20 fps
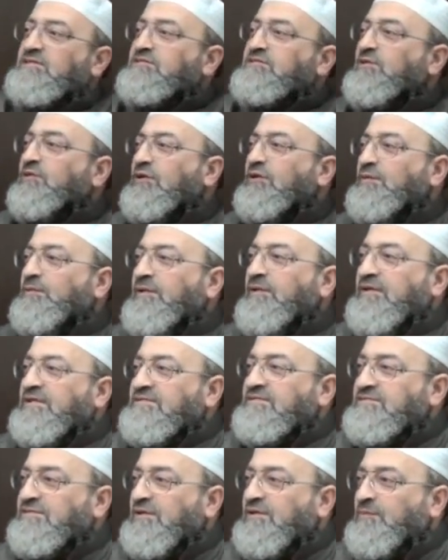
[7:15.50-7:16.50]
so he'll be
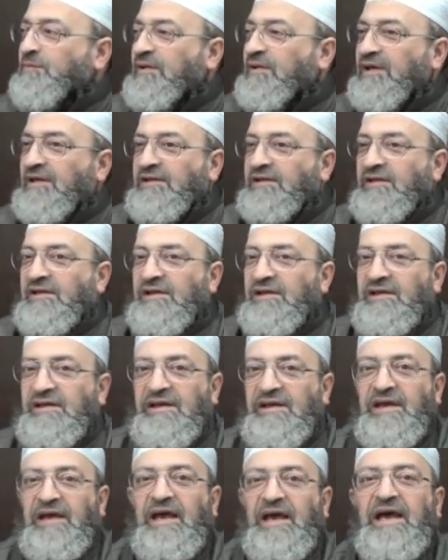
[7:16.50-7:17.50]
considered by Allah
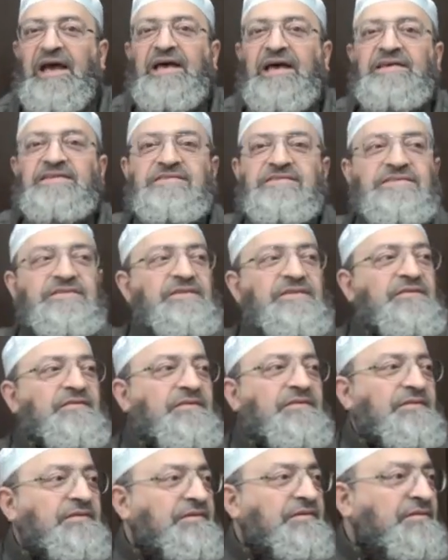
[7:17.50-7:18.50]
as
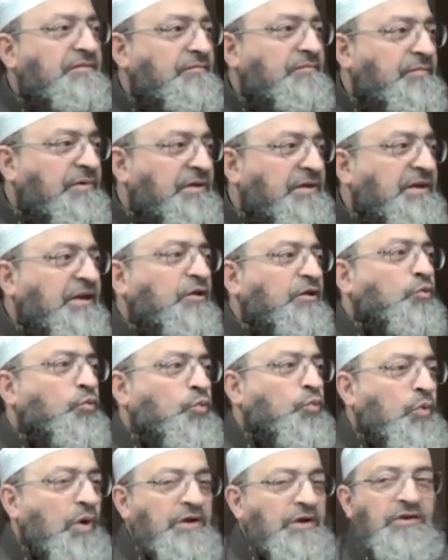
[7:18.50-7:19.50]

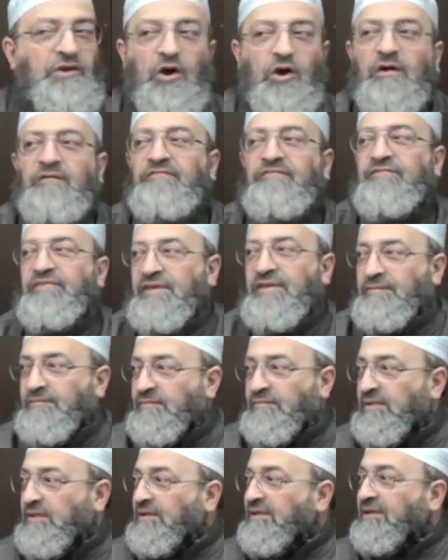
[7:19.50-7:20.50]
being one of
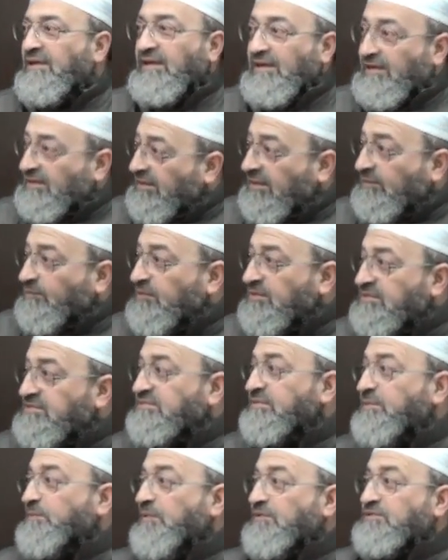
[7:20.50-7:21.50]
them. That
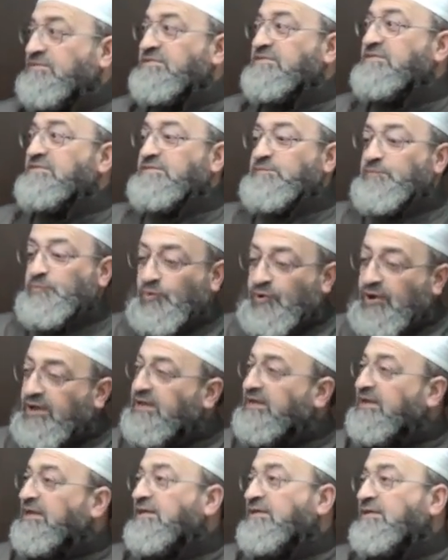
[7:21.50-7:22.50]
means the person is
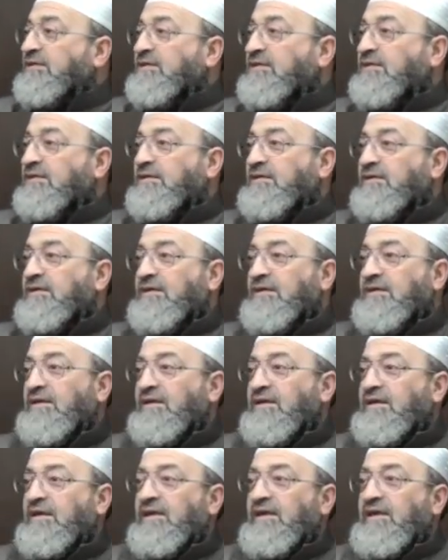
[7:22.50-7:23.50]
praying,
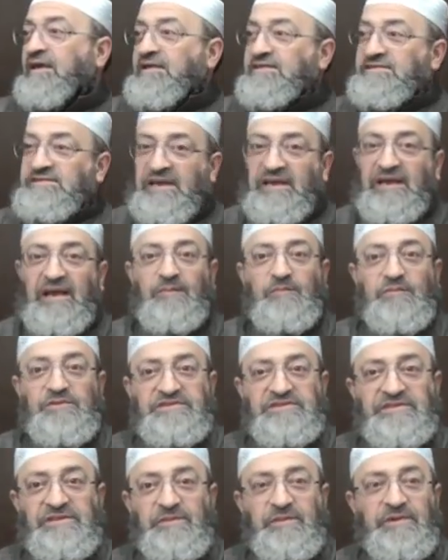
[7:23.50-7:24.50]
he's saying I'm
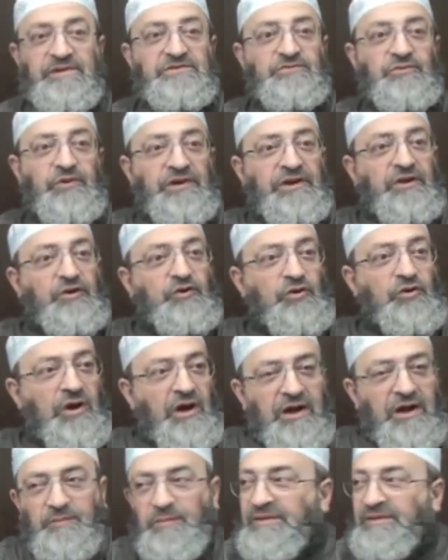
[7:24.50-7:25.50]
Muslim, he's reading
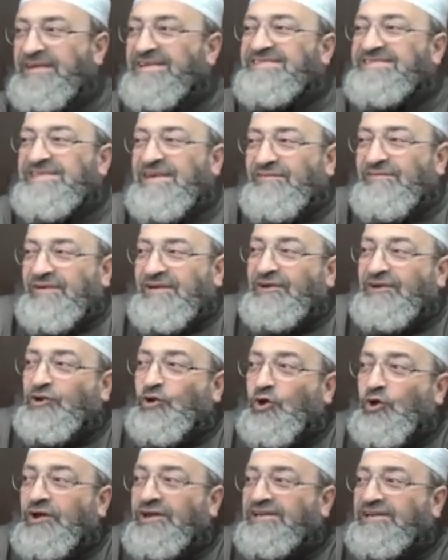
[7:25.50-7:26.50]
Quran, but he's giving
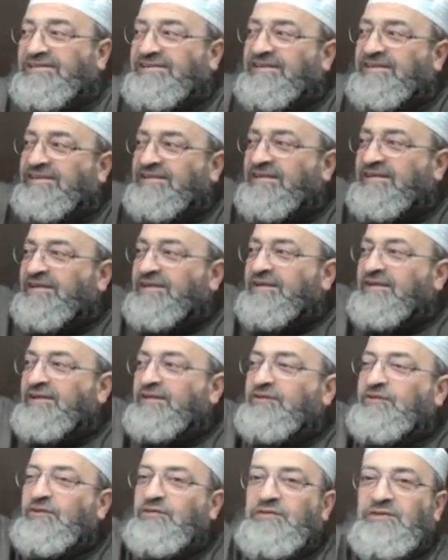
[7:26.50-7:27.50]
loyalty
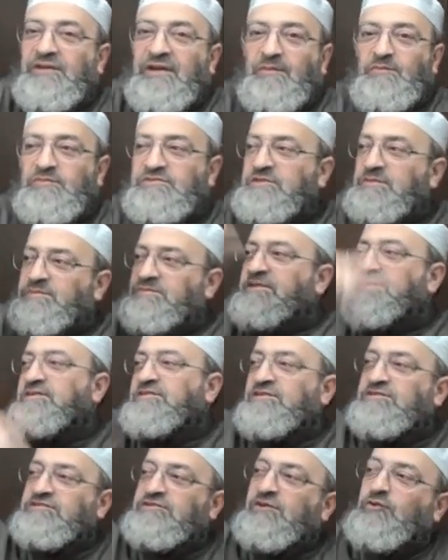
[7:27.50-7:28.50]
to the non-Muslims. He's
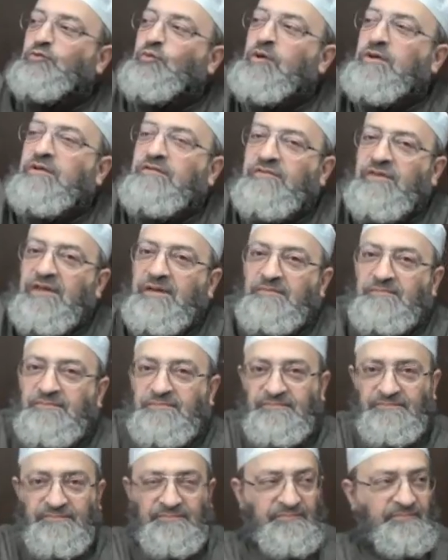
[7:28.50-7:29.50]
considered one of them.